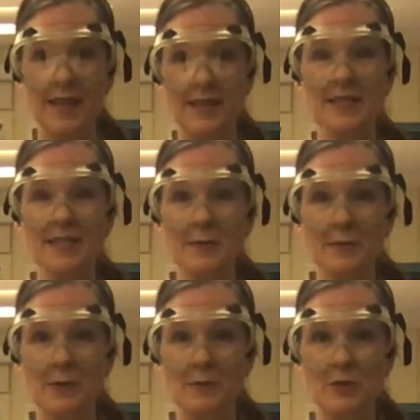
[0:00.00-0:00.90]
This
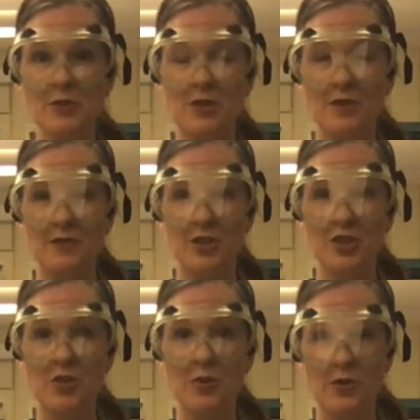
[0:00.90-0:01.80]
experiment will serve to
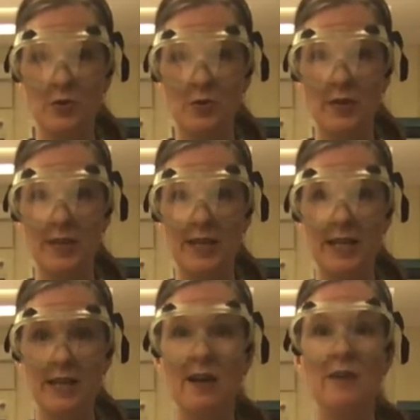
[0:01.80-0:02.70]
show you
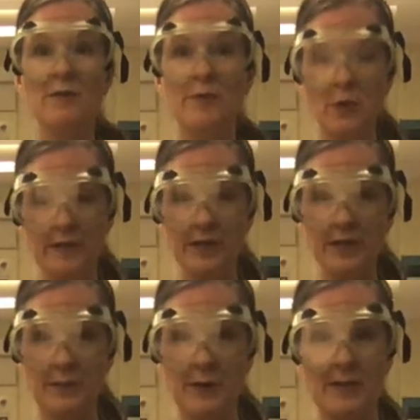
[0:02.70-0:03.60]
the 4 different
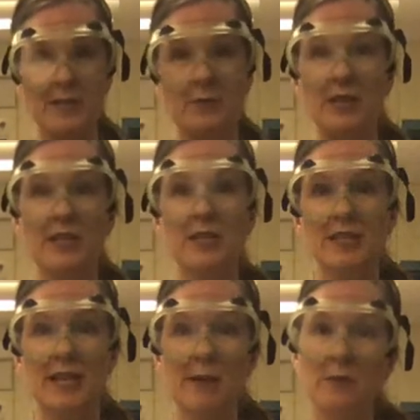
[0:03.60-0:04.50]
experiments related to
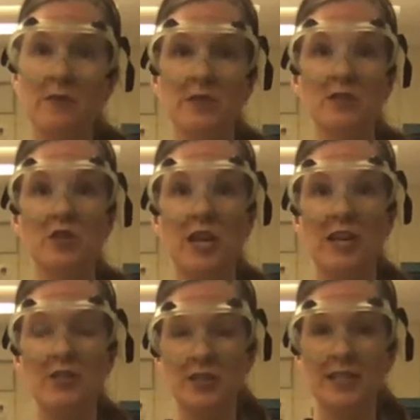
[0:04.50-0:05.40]
the chemical physical
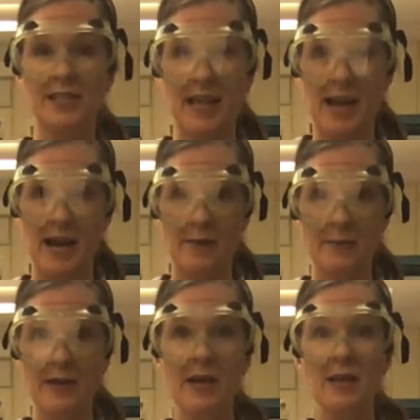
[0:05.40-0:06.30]
changes lab.
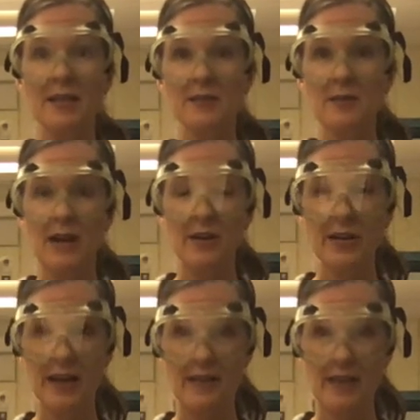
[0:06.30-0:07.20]
This will allow you
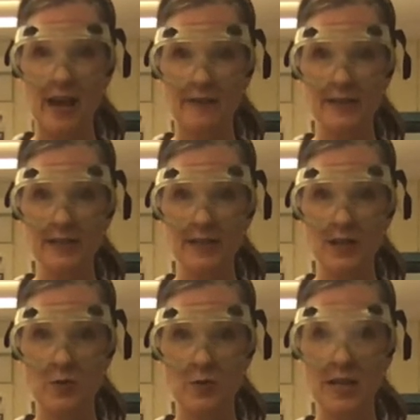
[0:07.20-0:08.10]
to gather the evidence that
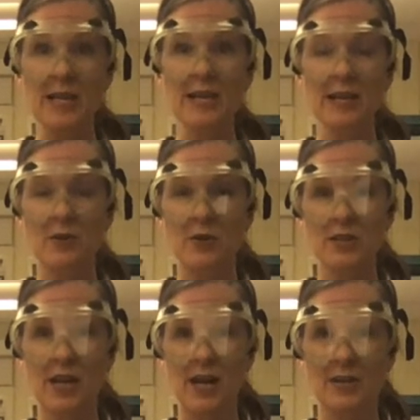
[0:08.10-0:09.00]
you need in order
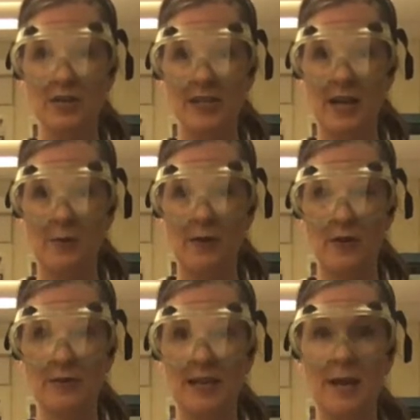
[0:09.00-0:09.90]
to understand whether
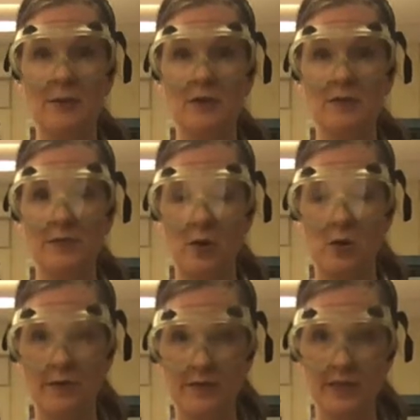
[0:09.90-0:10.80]
it was a chemical
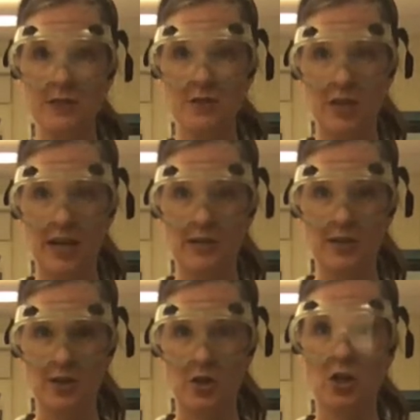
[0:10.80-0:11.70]
or physical change
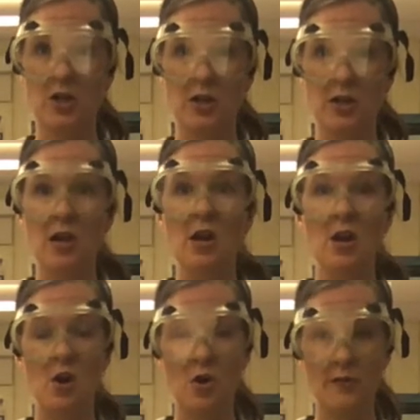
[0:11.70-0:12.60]
that occurred
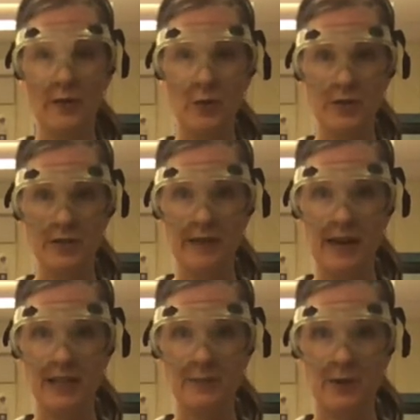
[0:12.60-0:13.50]
over the course of that
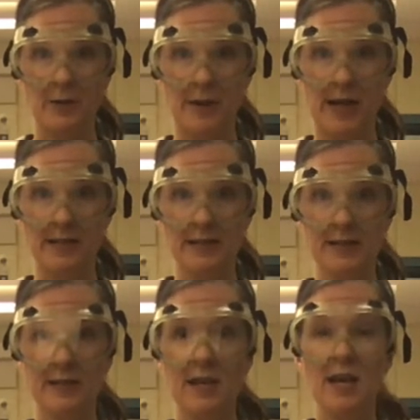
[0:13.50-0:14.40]
experiment.